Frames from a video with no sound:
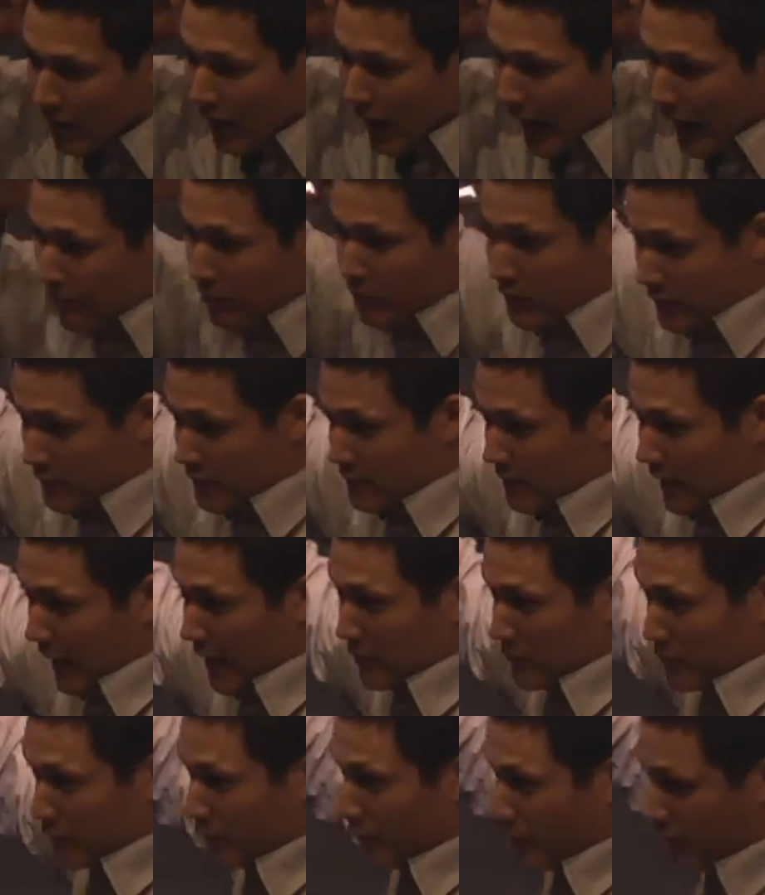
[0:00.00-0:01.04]
Adam was,
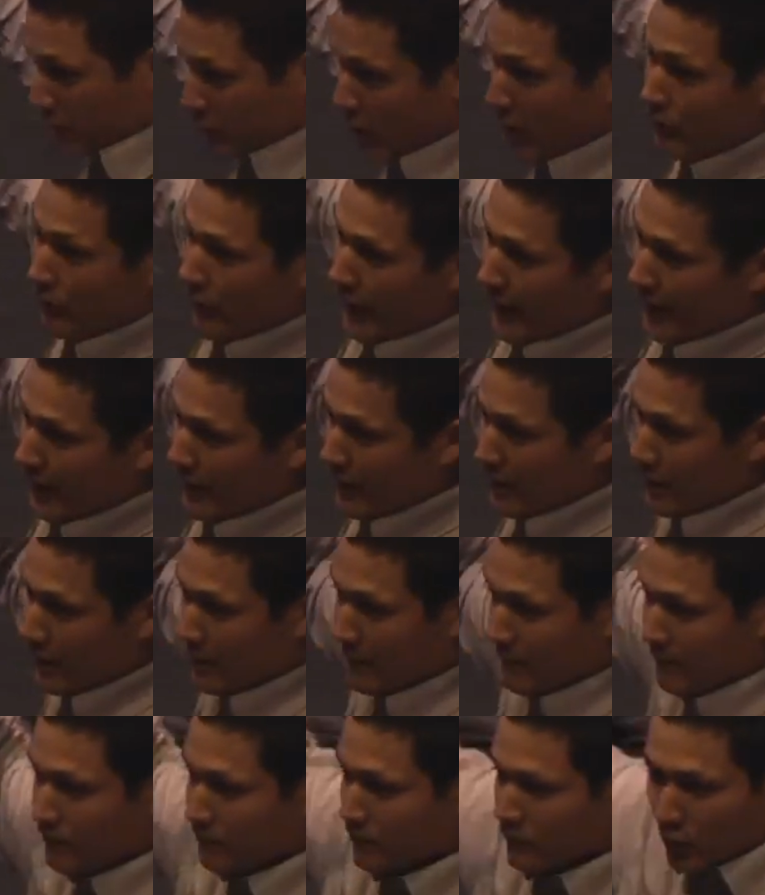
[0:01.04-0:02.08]
Adam was full grown, right?
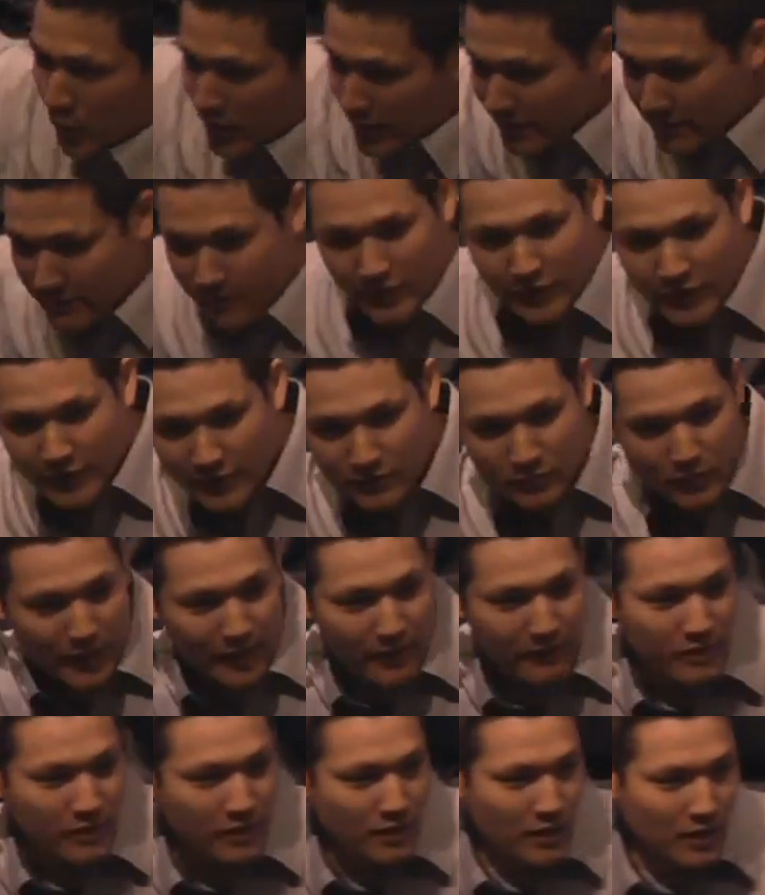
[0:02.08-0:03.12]
20s, 30s,
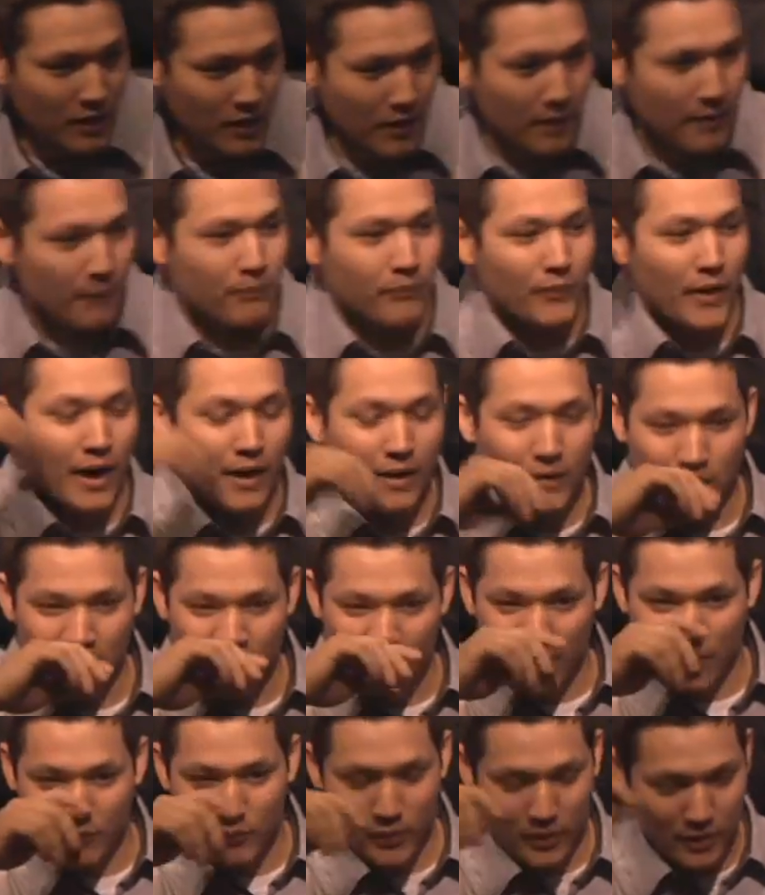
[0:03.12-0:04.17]
whatever. Now,
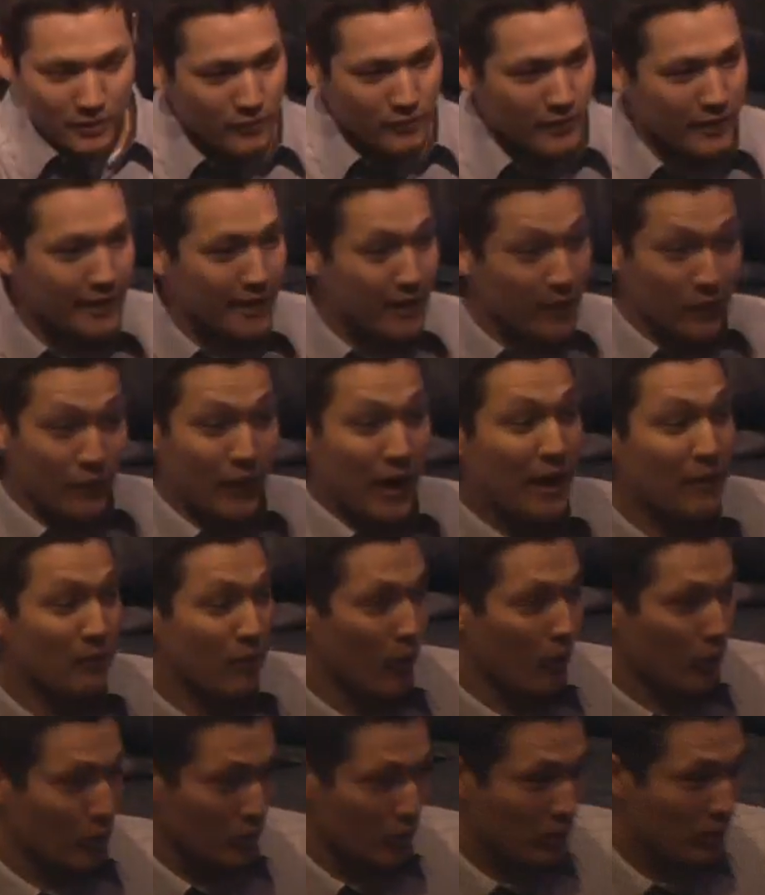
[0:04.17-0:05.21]
if you want to run down a rabbit
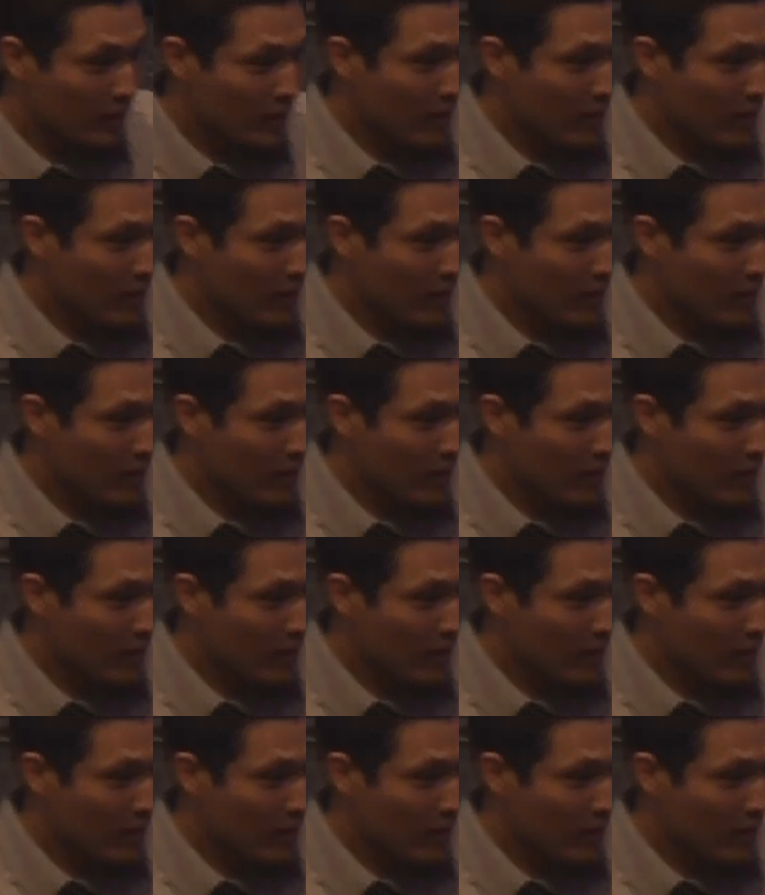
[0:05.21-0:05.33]
hole,